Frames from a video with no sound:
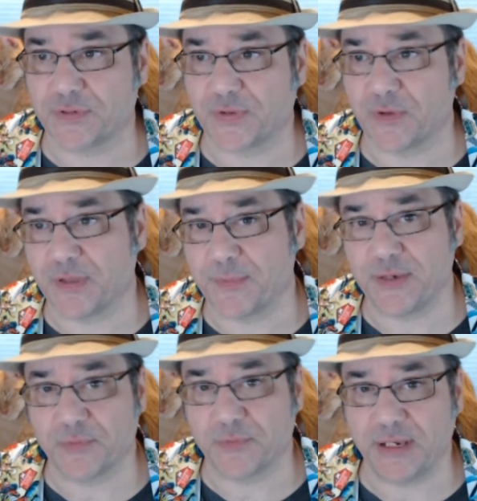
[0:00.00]
So let
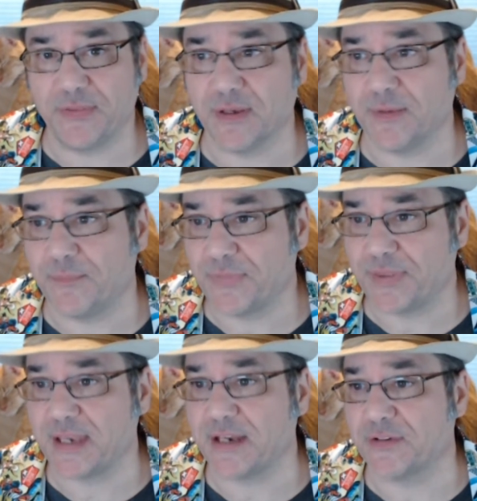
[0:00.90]
me read the
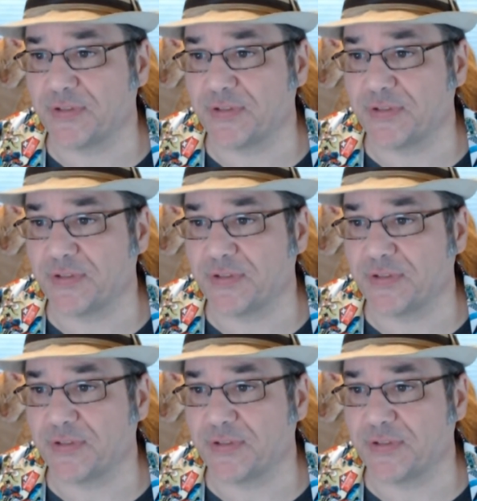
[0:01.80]
thing here.